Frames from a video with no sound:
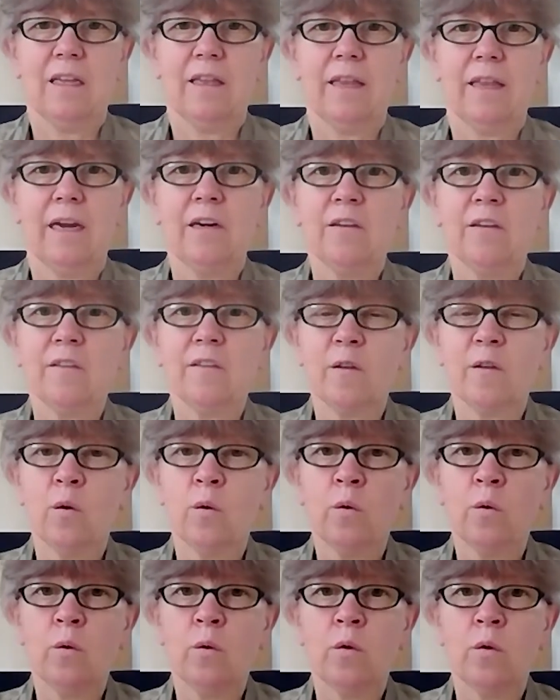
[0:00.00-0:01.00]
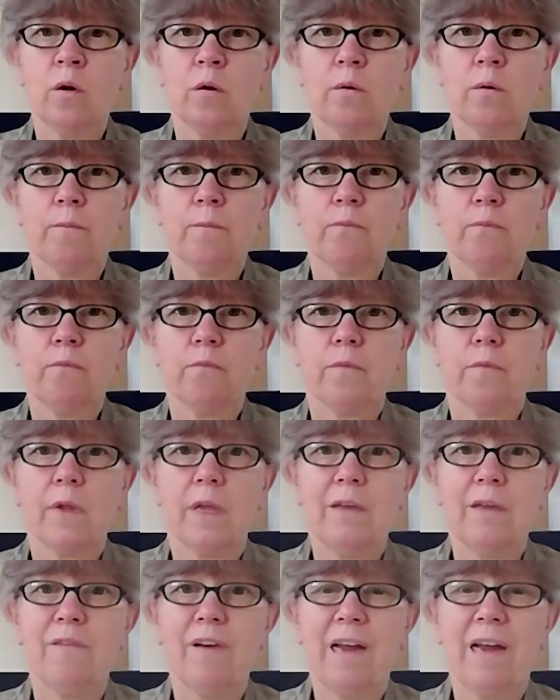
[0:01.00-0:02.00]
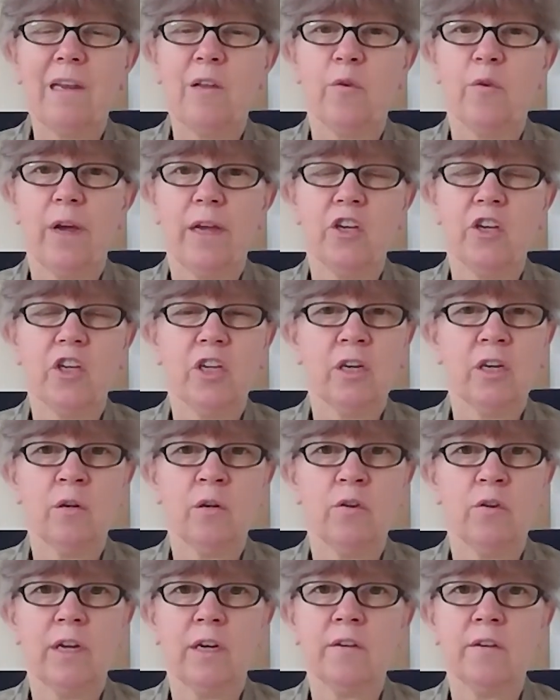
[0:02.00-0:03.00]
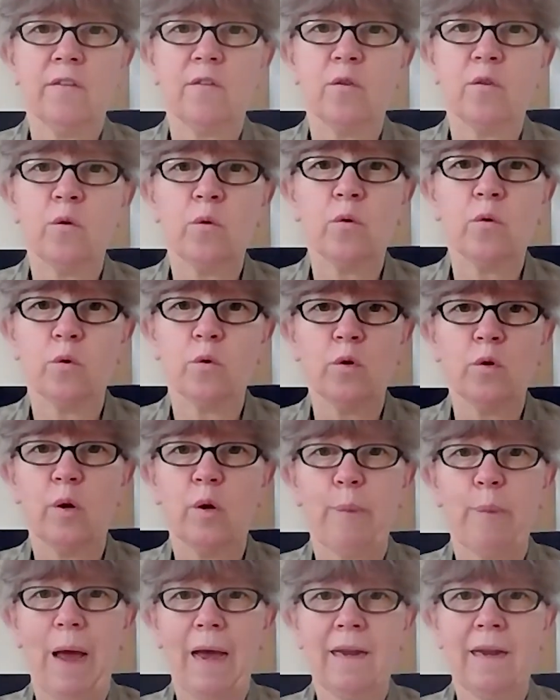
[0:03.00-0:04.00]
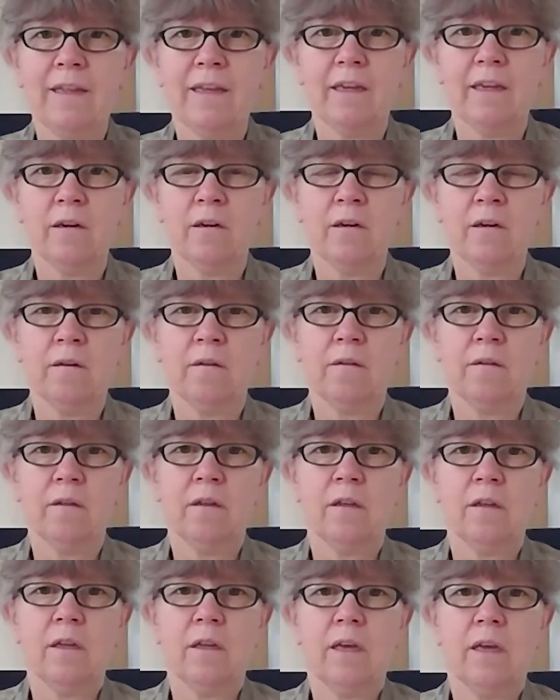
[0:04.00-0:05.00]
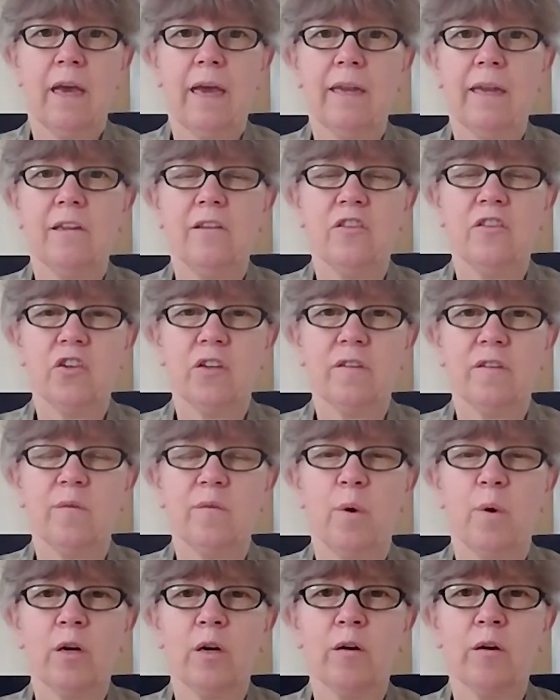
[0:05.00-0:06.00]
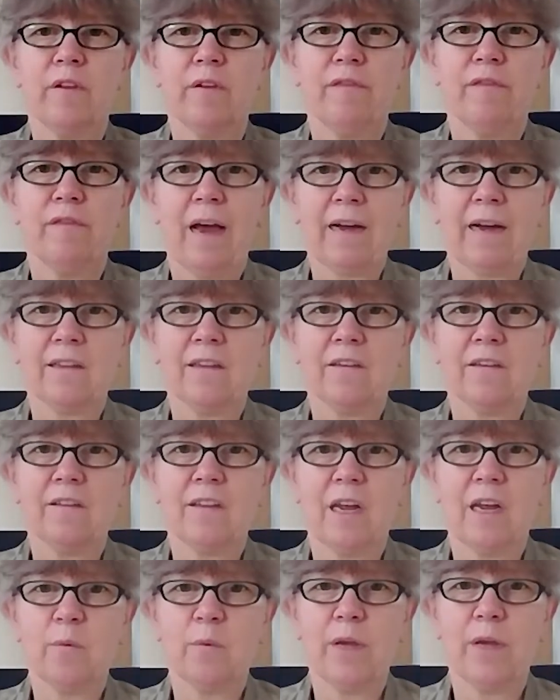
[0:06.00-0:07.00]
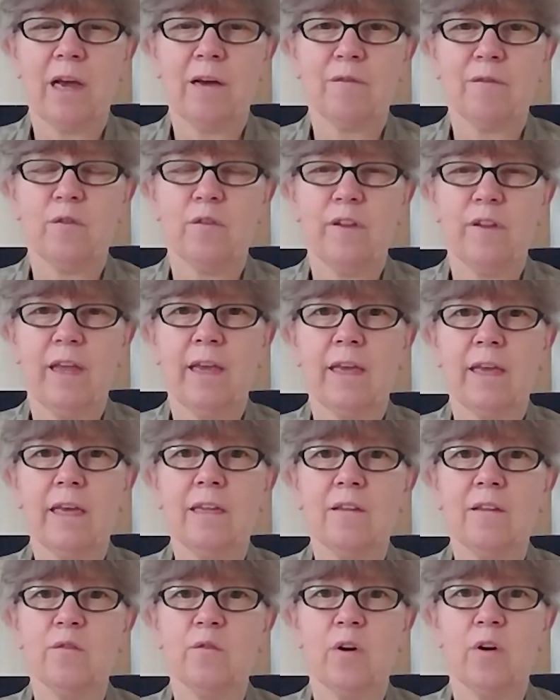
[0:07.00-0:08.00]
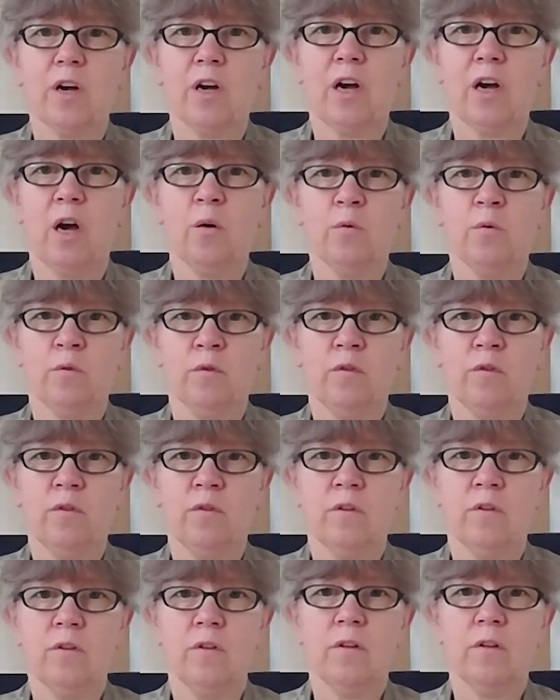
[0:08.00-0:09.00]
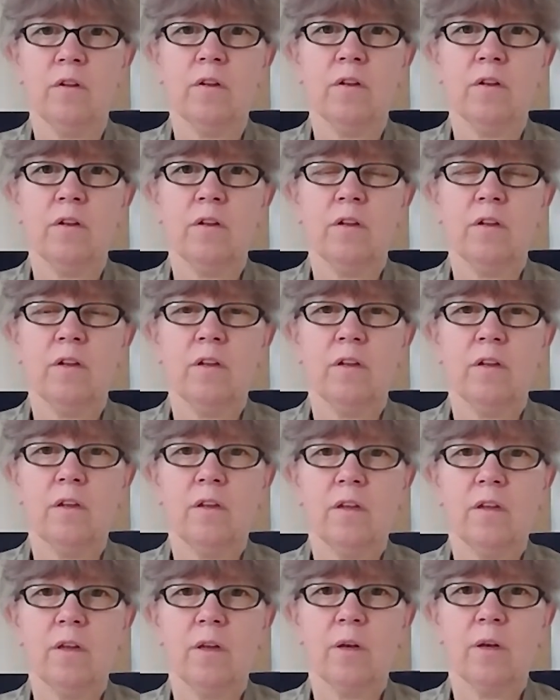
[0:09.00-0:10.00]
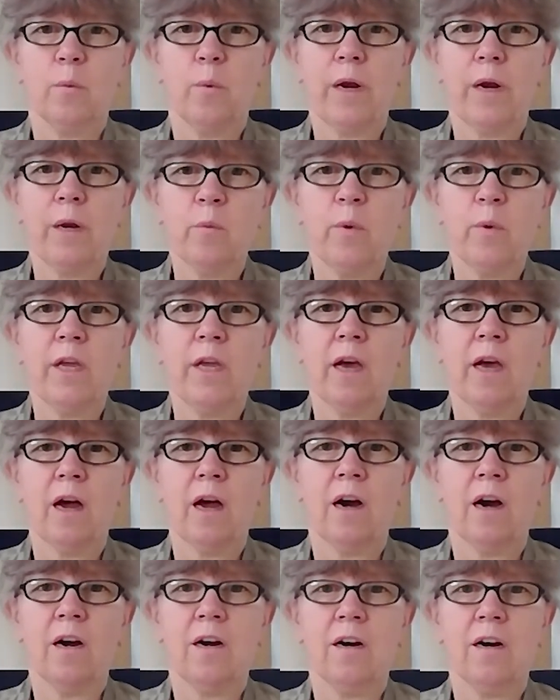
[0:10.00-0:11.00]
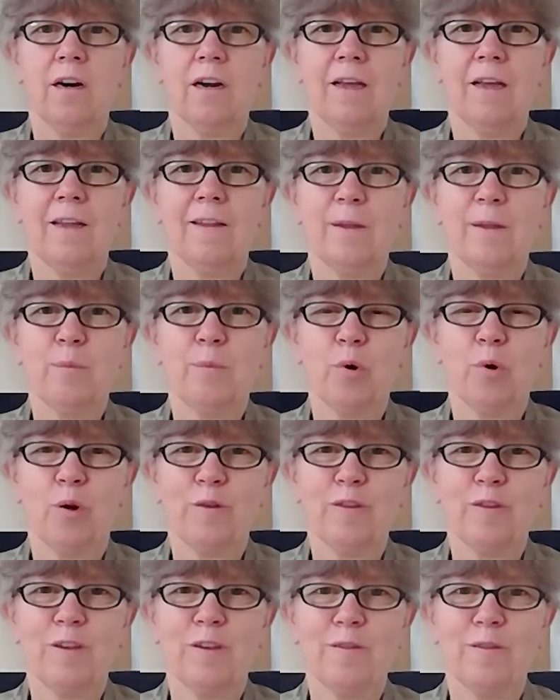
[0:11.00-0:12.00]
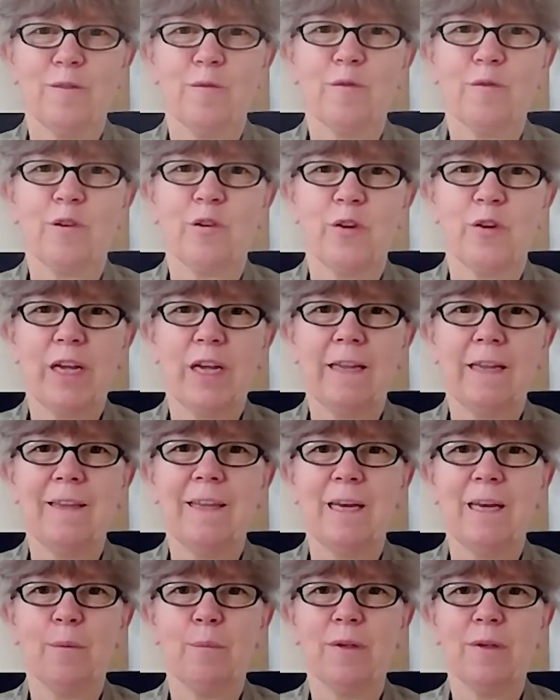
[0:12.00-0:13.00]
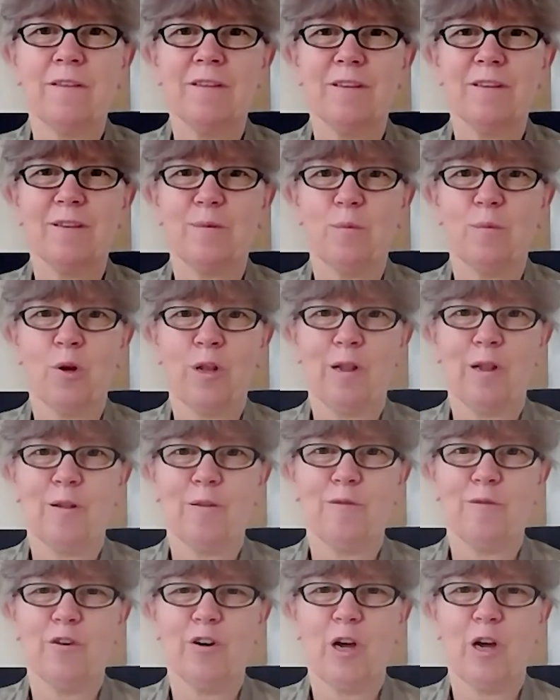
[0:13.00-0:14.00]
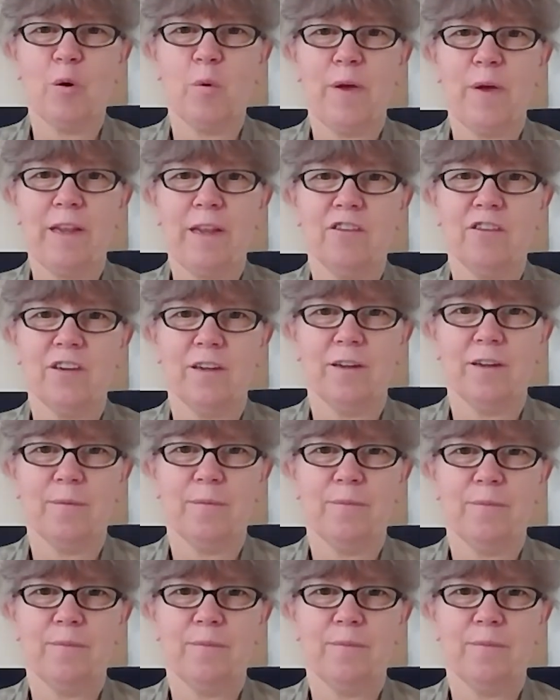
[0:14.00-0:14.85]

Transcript: There is no evaluation or there is no good or bad here. It is just one of the factors that we have to take into account when we are in the process of creating a business model for our venture.